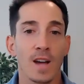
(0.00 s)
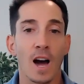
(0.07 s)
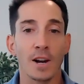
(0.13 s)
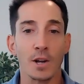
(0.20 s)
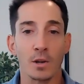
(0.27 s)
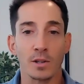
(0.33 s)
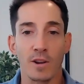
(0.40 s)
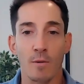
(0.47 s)

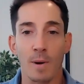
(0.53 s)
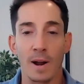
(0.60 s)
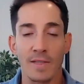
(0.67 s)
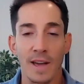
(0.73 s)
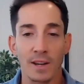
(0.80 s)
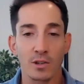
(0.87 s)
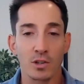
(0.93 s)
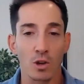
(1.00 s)
Adios, everybody.
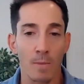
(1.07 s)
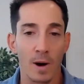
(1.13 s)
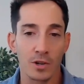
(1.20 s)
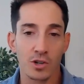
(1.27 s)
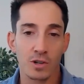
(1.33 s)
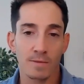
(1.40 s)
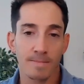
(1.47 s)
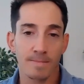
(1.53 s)
Thank you so
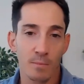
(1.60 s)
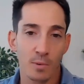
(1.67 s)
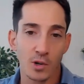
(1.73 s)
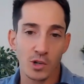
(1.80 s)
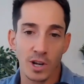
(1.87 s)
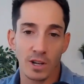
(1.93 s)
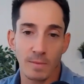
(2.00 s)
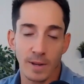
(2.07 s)
much.
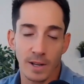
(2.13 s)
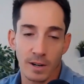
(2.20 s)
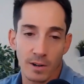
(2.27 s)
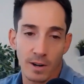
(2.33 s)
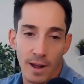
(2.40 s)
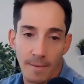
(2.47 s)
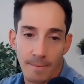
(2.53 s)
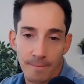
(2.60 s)
Appreciate you being here
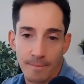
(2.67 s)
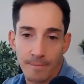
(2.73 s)
today.